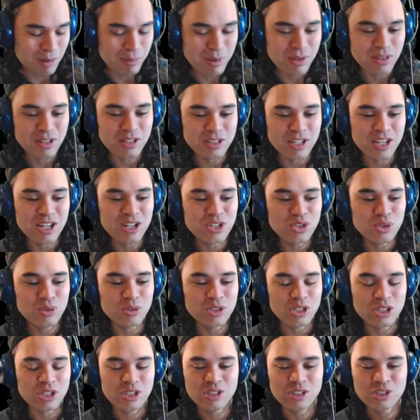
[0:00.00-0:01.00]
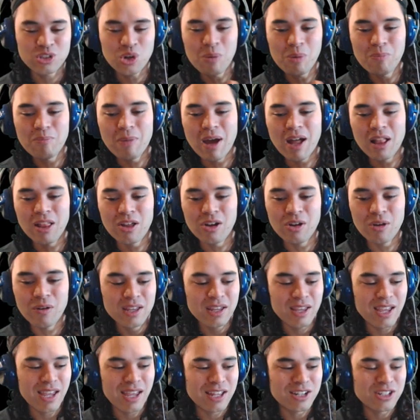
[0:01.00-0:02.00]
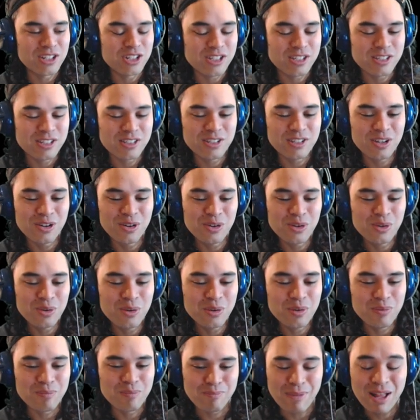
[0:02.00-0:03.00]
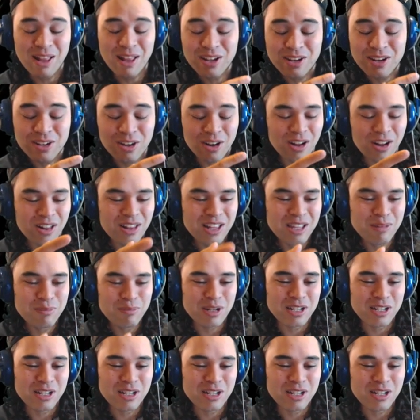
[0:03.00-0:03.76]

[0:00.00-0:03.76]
I mean, this intro is just so mellow and just so melancholy,